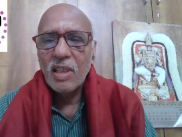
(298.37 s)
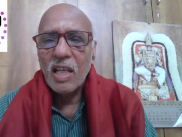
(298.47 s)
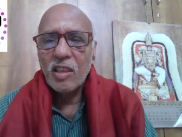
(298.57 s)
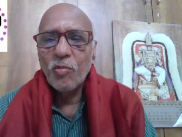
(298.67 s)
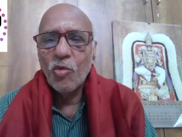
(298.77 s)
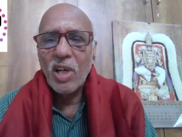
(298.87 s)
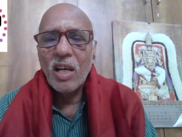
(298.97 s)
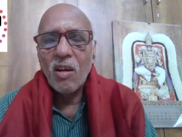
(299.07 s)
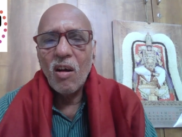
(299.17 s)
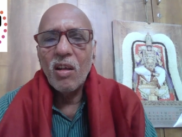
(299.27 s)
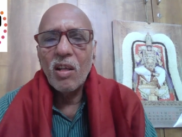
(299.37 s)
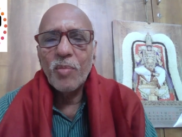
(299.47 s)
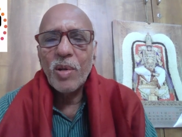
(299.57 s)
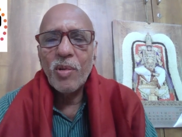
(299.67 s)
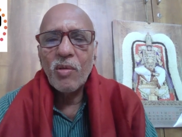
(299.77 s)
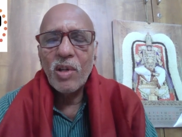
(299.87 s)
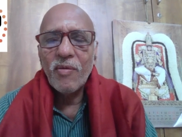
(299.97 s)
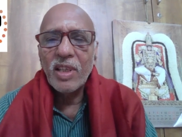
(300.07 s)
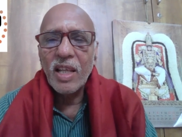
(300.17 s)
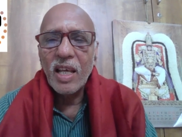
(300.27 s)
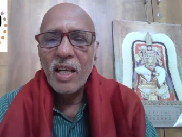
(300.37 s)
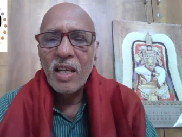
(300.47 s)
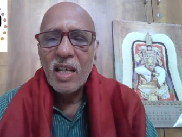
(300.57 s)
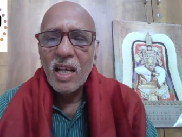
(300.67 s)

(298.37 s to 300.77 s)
earth, moon and all people living there,